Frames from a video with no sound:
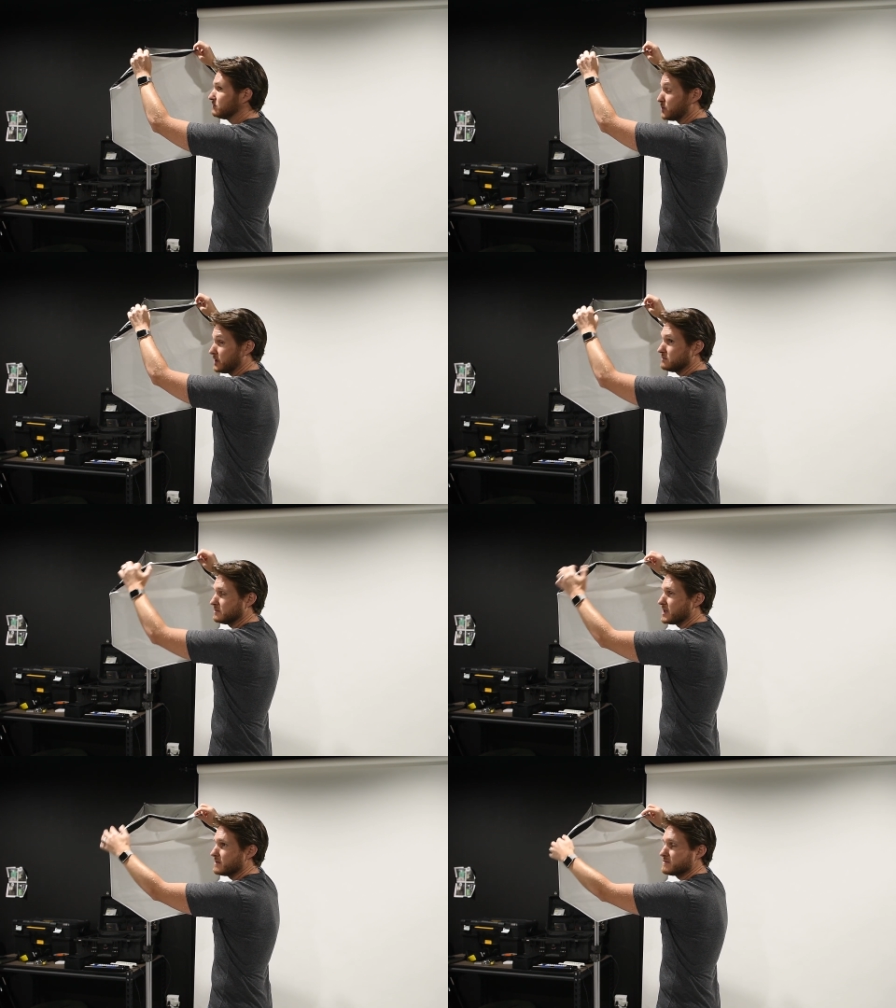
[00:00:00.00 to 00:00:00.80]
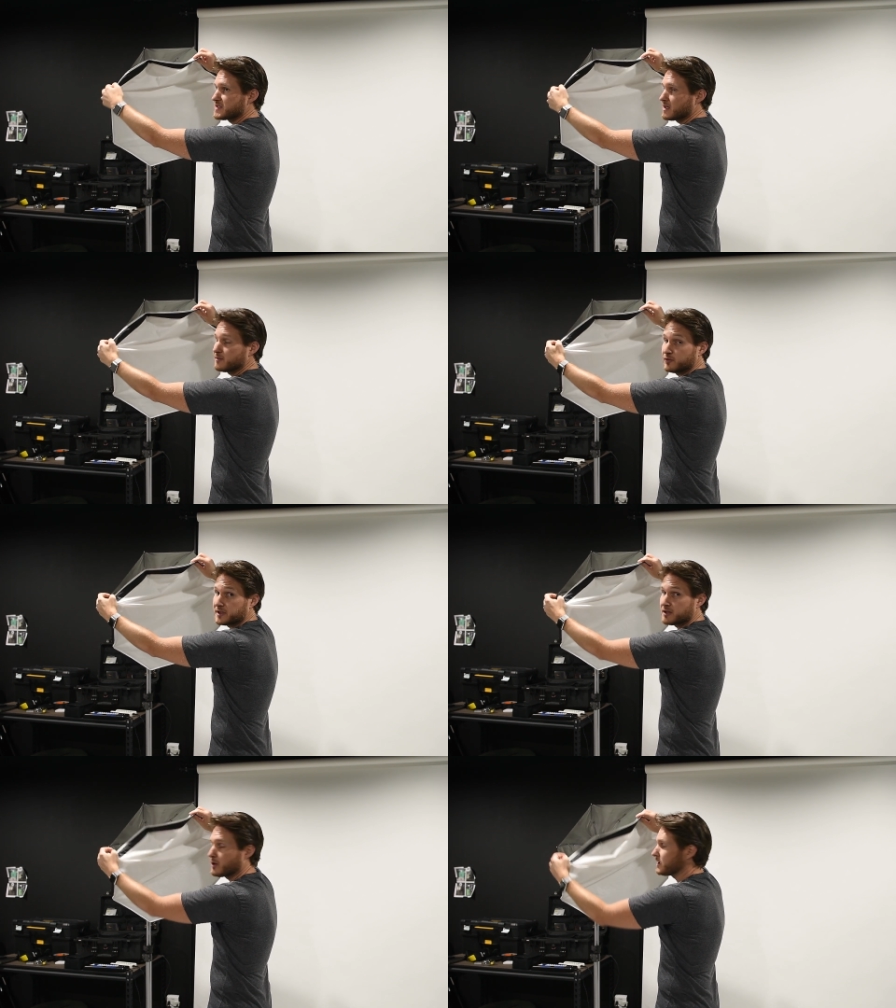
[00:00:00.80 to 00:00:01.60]
well, they set up
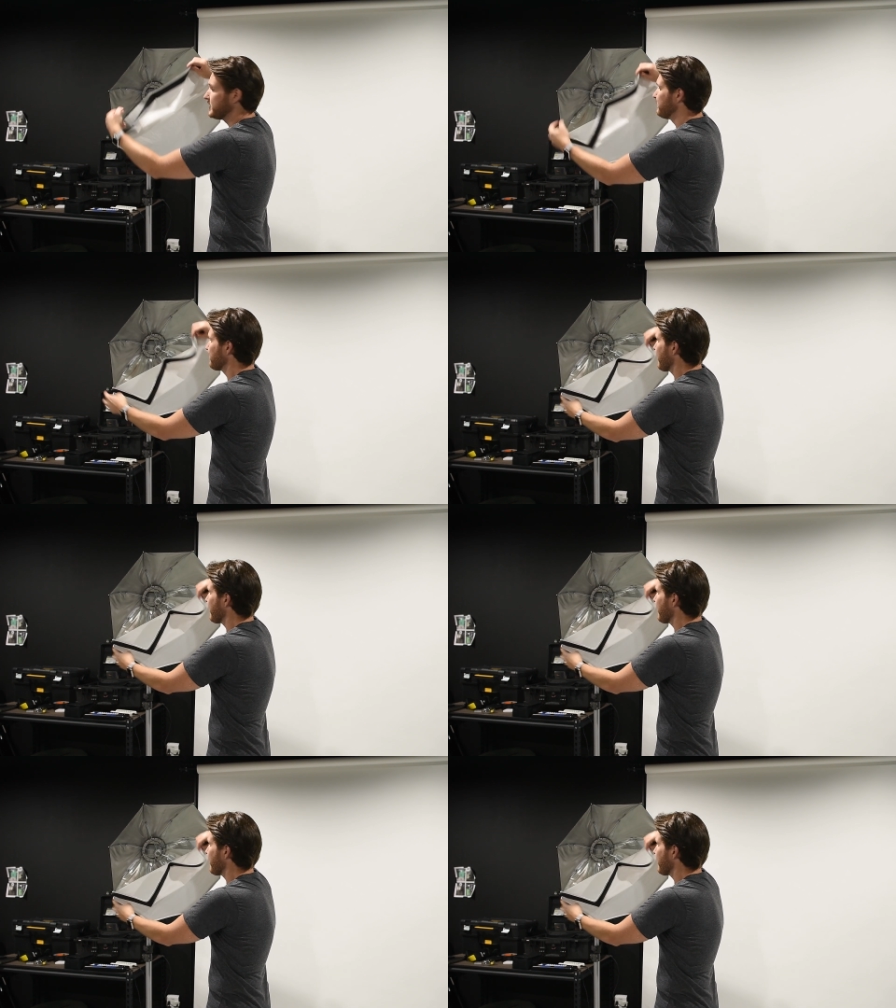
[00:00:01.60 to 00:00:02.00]
really quickly.